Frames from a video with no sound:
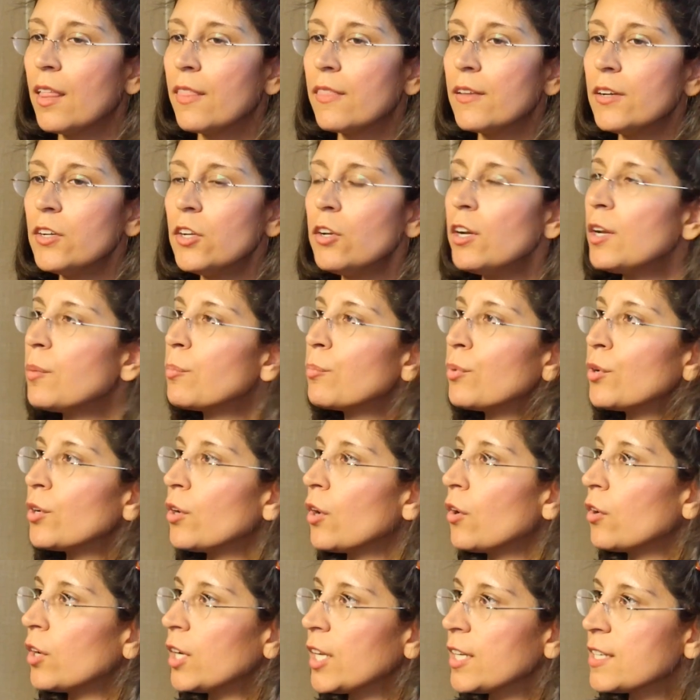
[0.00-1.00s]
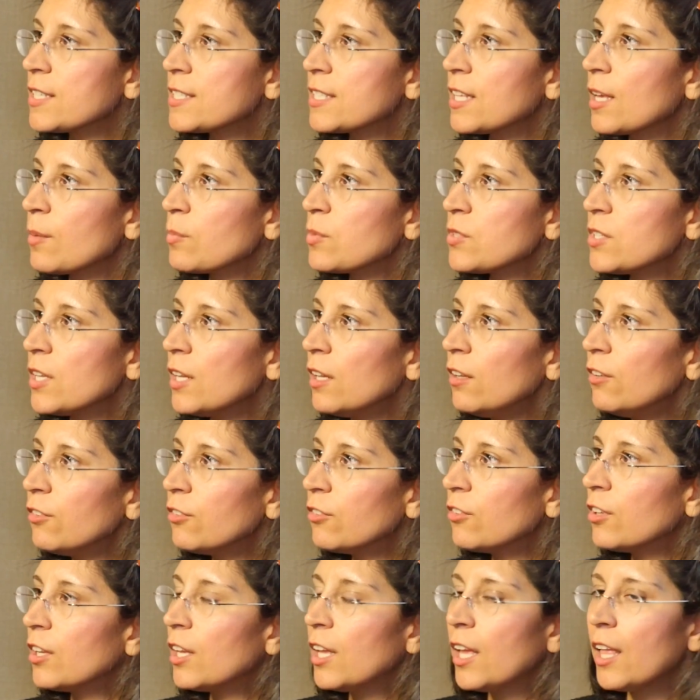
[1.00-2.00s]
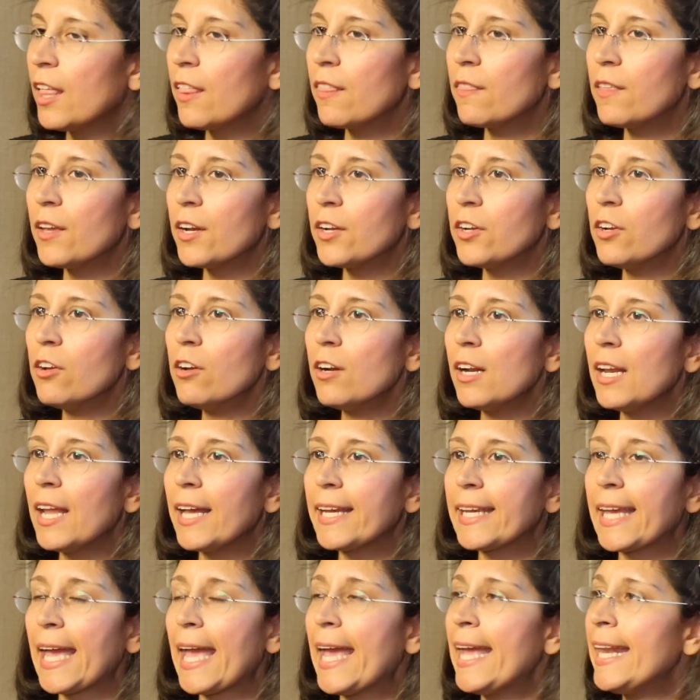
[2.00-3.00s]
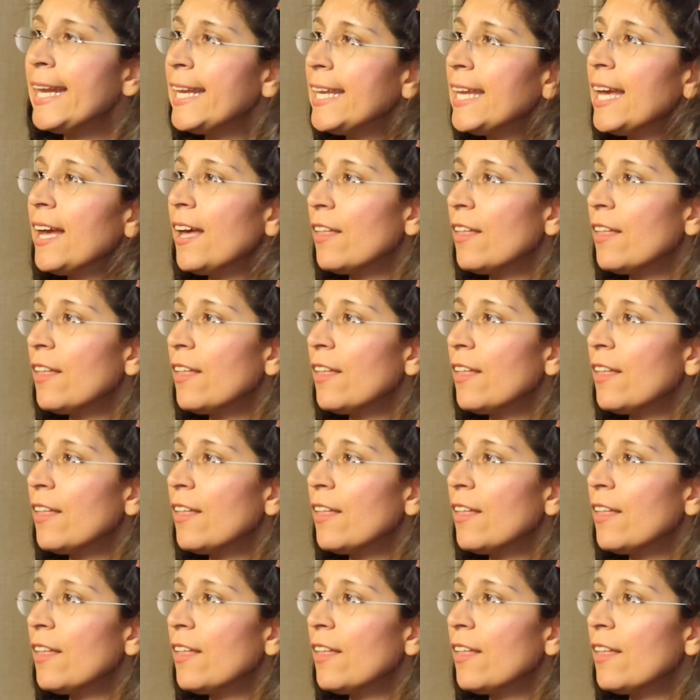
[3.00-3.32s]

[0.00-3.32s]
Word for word: They're not embryonic stem cells. They're not like any